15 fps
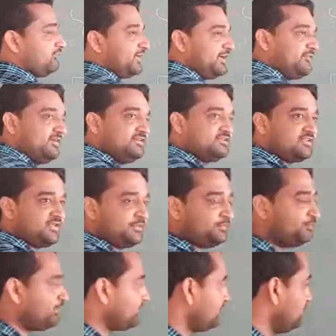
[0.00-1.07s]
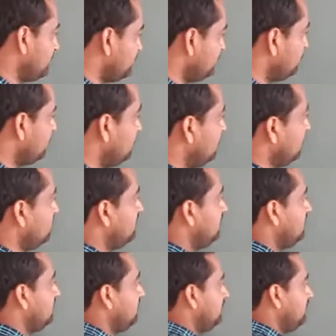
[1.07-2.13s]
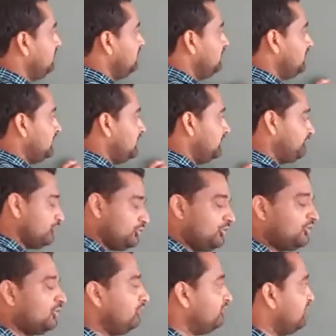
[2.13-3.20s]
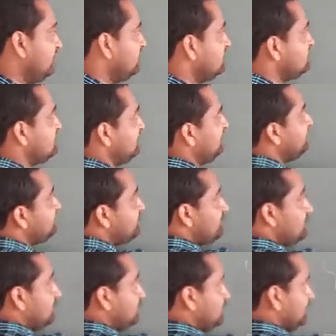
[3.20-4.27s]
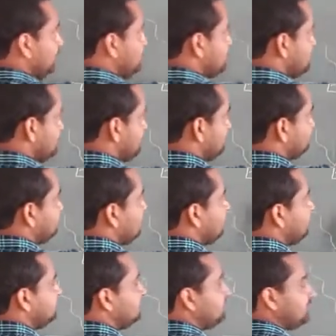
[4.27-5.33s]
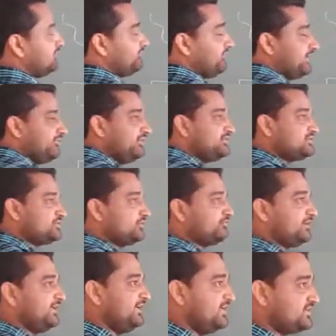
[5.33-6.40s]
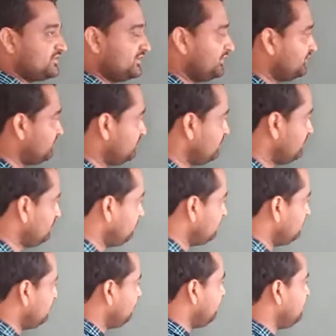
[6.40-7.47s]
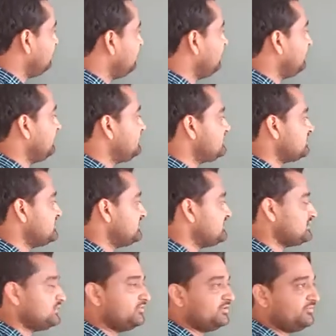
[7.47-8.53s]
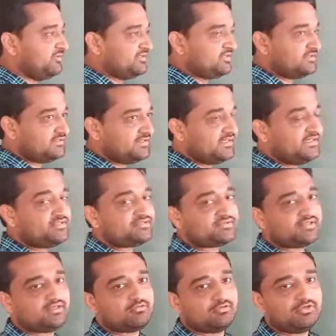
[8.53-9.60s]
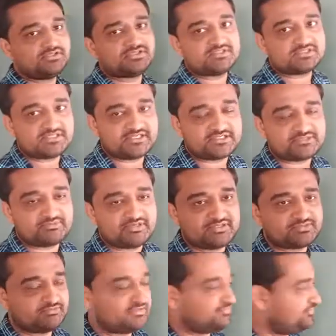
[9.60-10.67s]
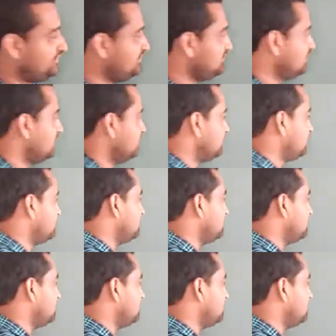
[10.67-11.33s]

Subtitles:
frequency nu, a photon of energy is equal to h nu, and the frequency of radiation is nu. When it incident on the metal, there is a collision takes place between the